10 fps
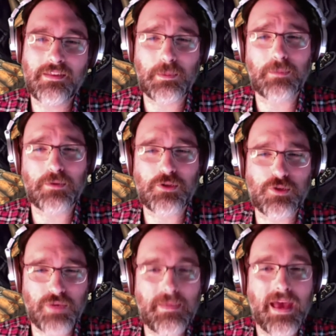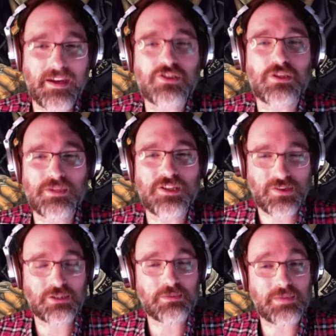the publisher repackaged the
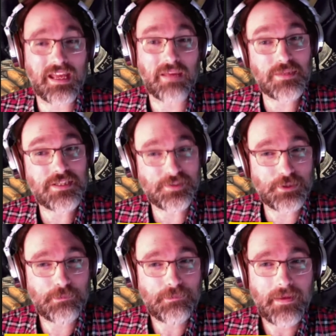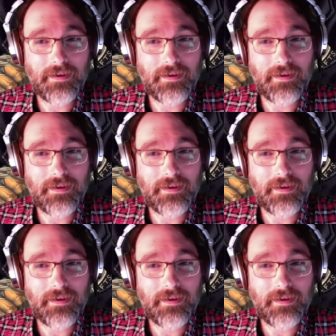material to be game material